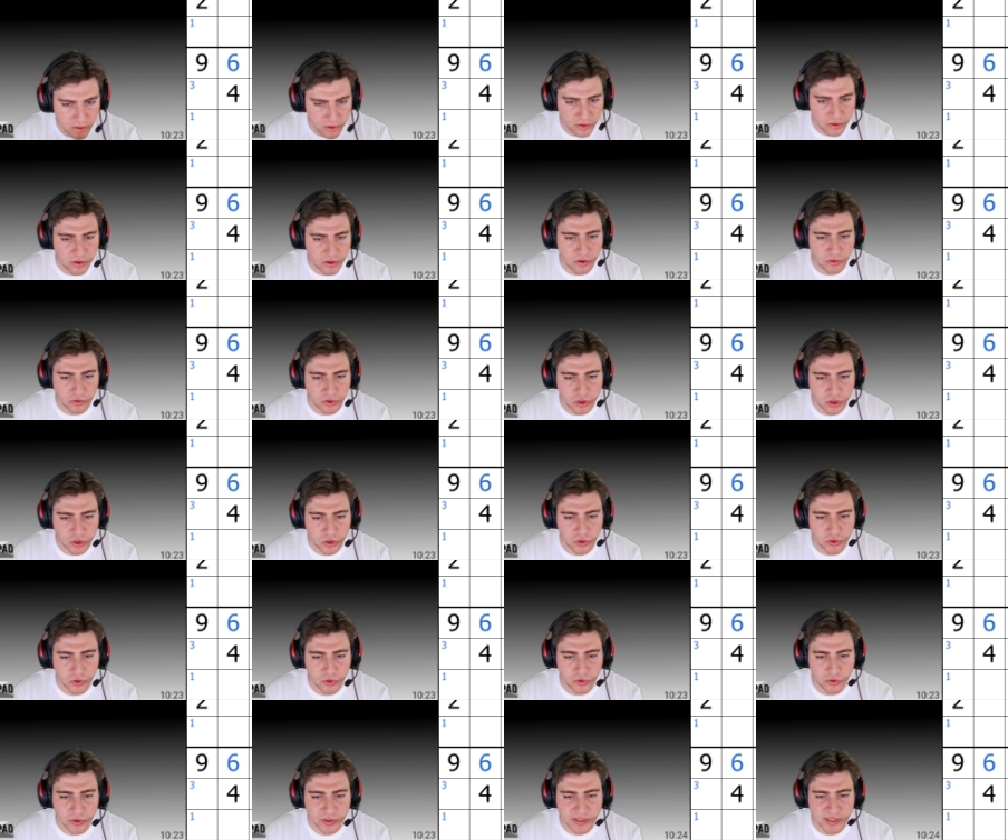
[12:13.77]
Though
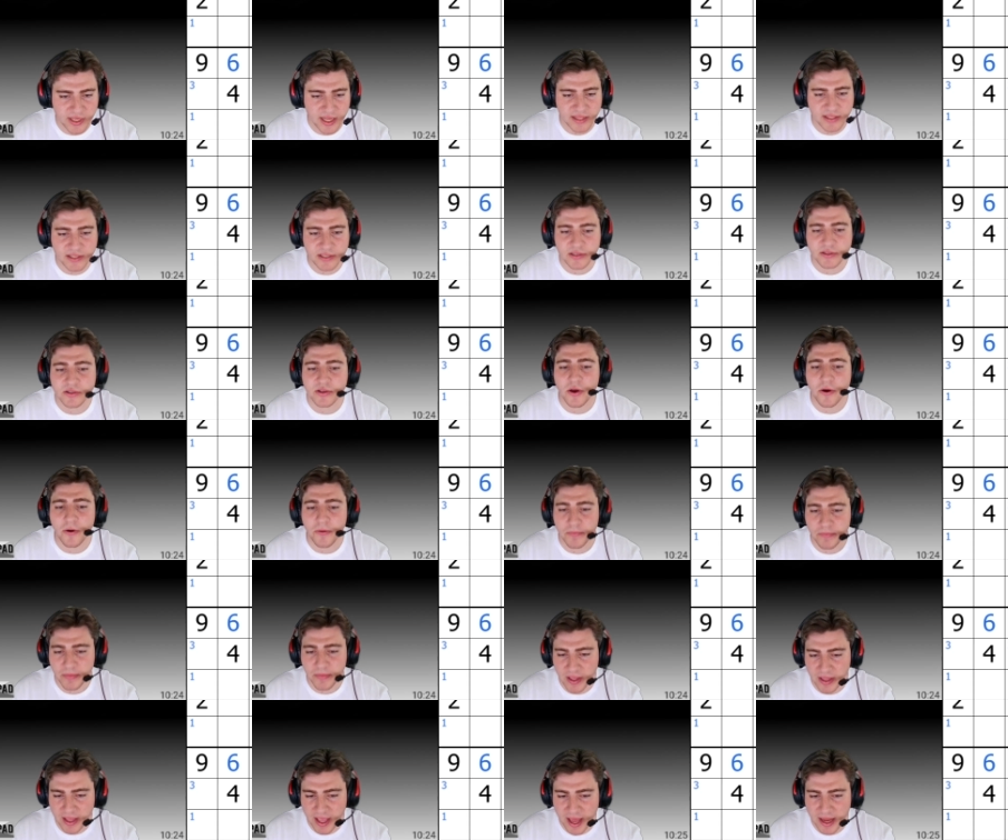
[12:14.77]
2 sets, so
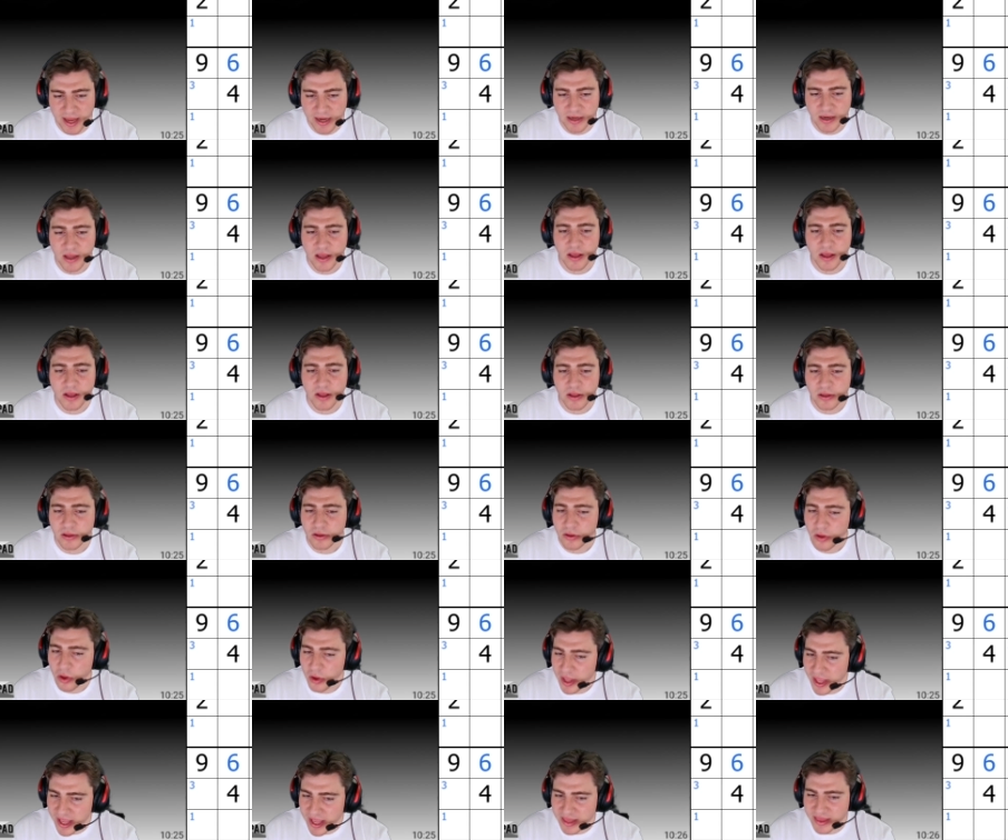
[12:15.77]
again,
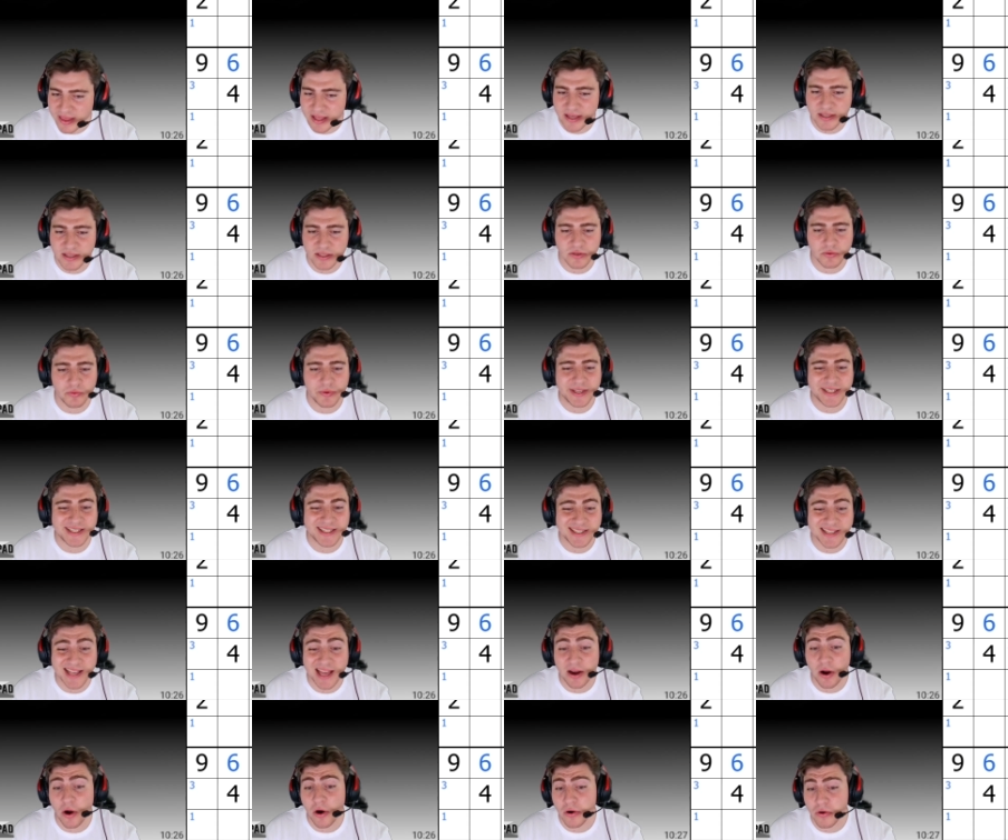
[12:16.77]
looking at this, we
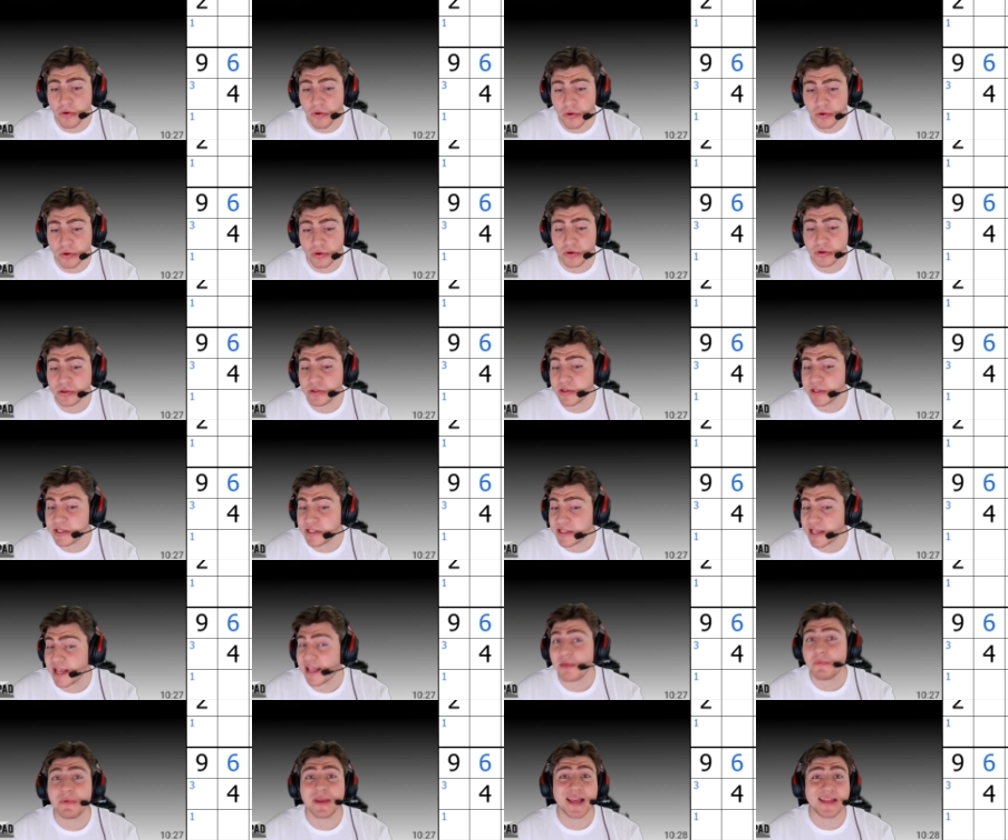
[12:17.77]
set our order. So the
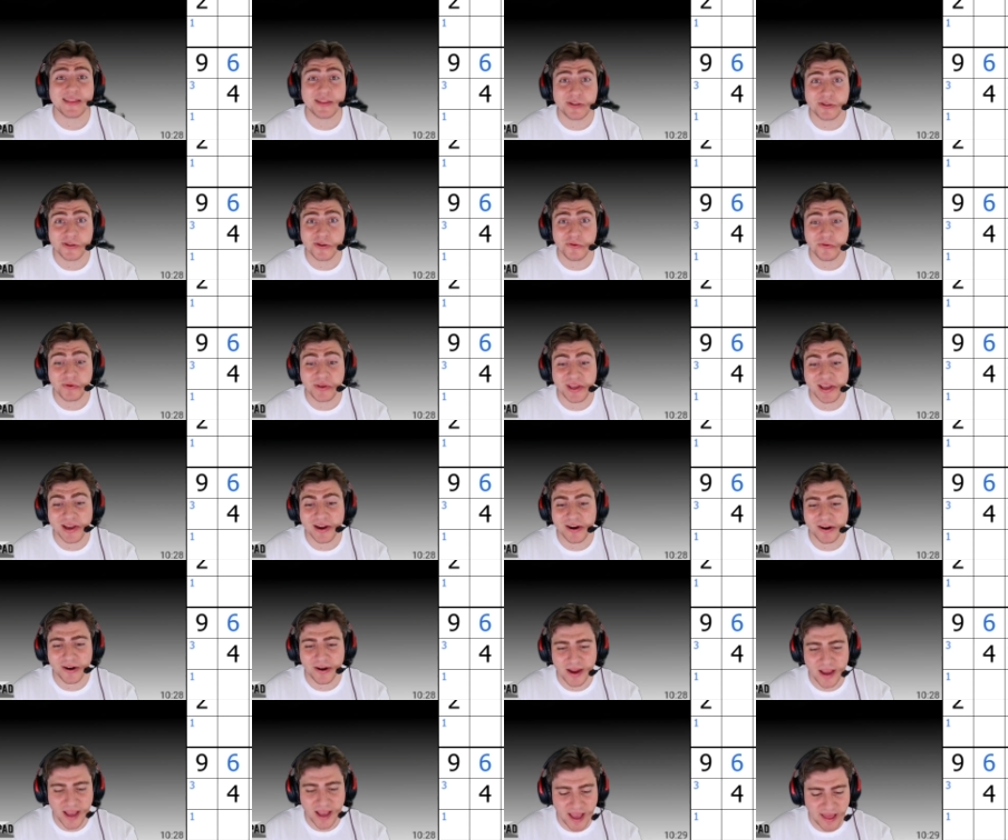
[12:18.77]
second we get the 2 here,
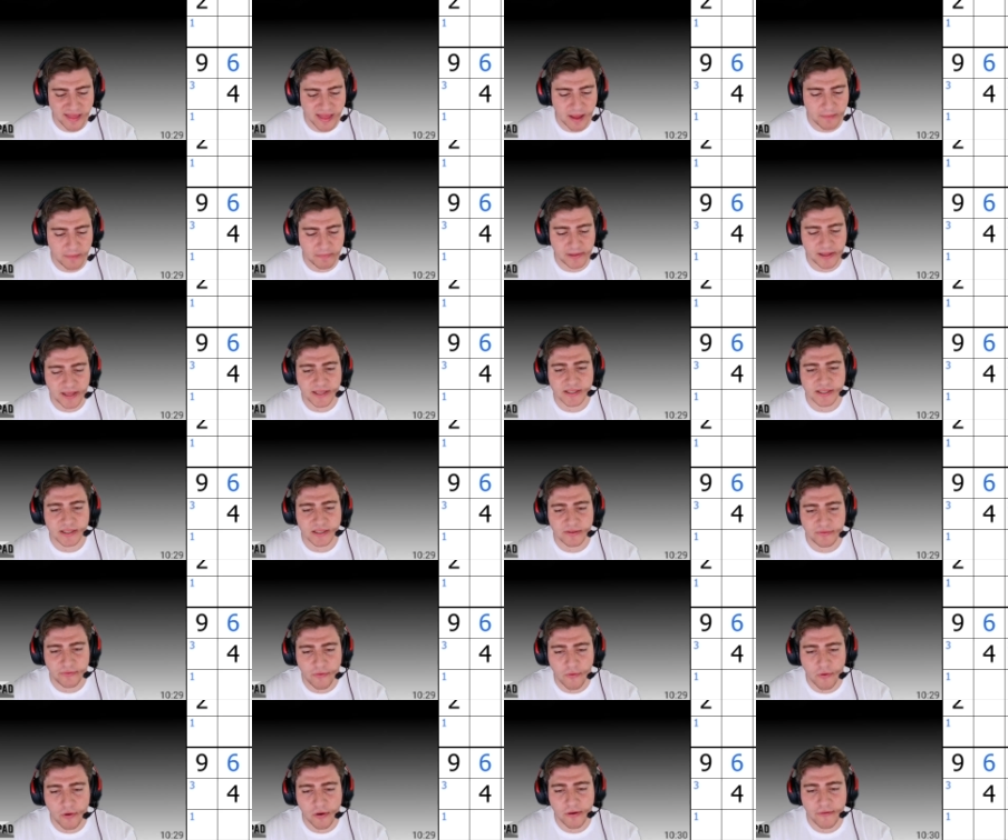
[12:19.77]
that places
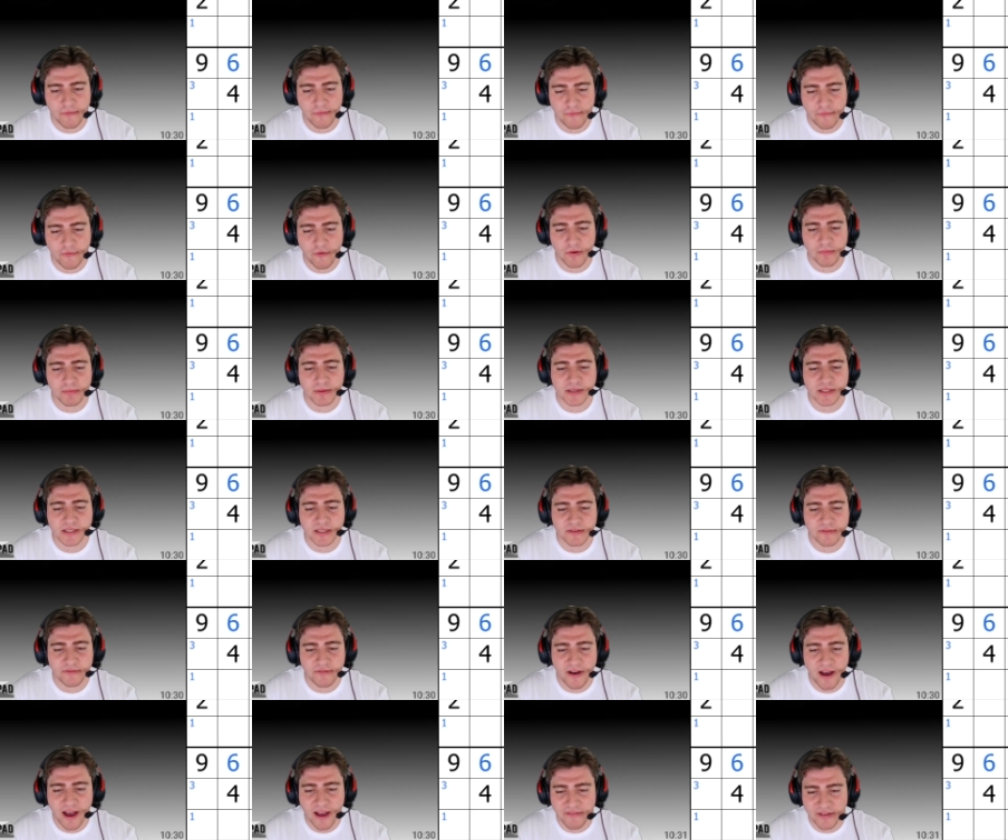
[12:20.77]
4, 4 places
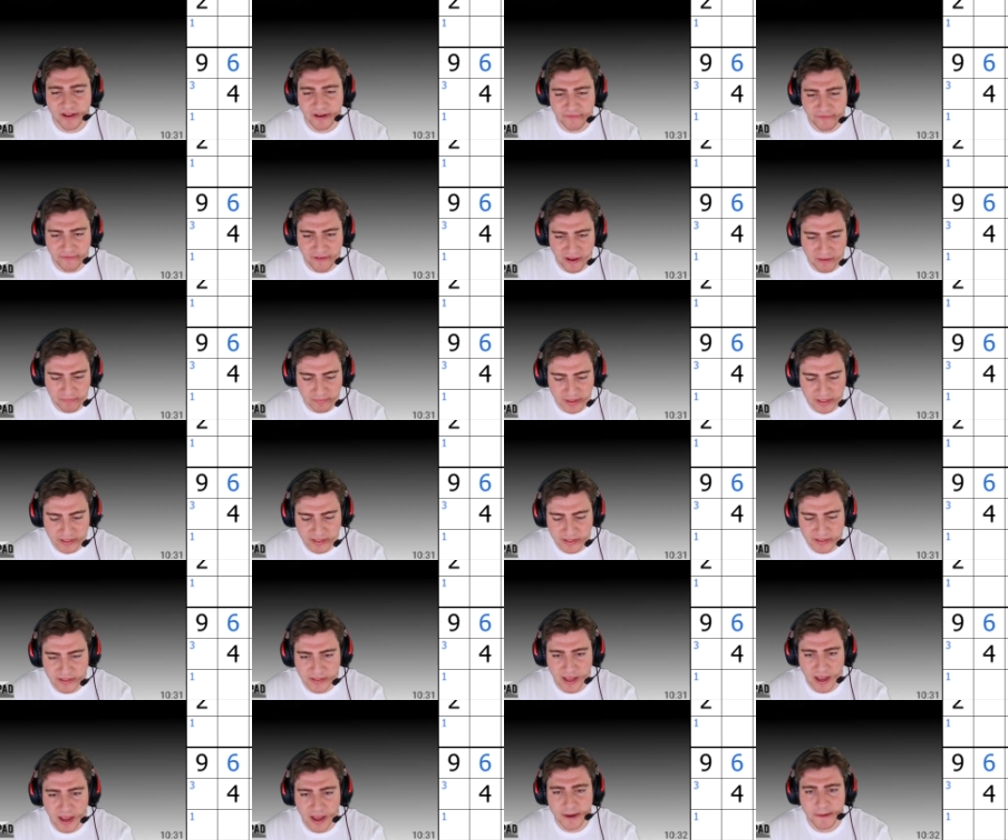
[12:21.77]
5, and 5 places
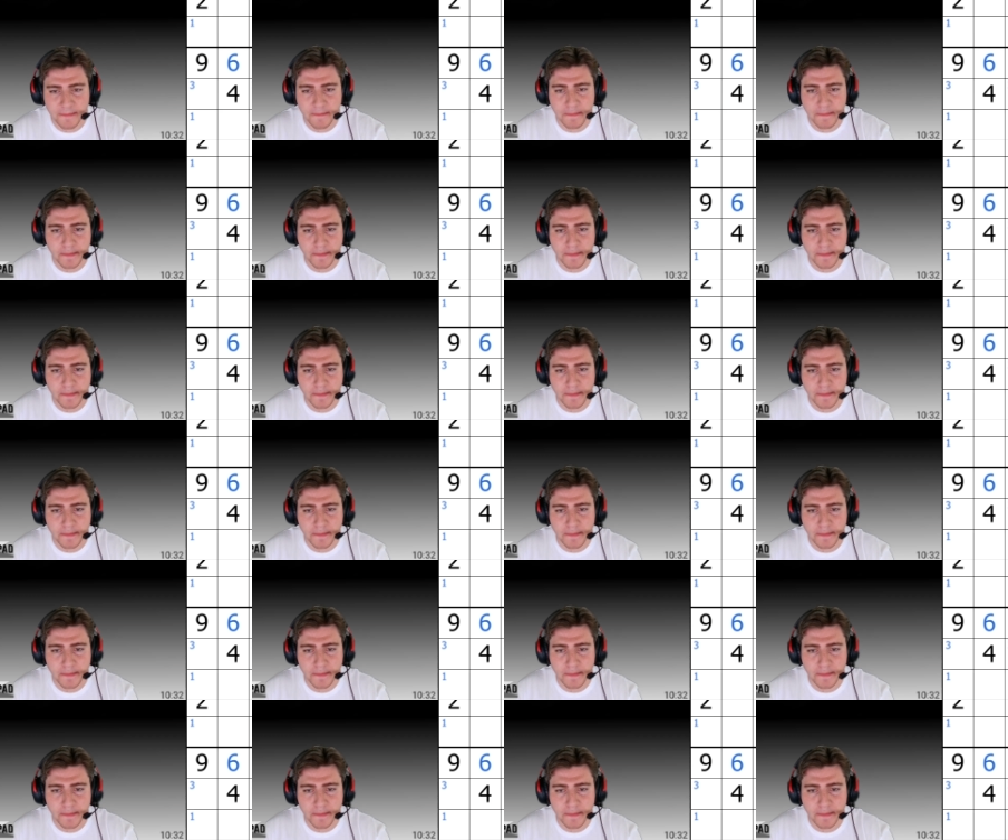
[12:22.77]
9.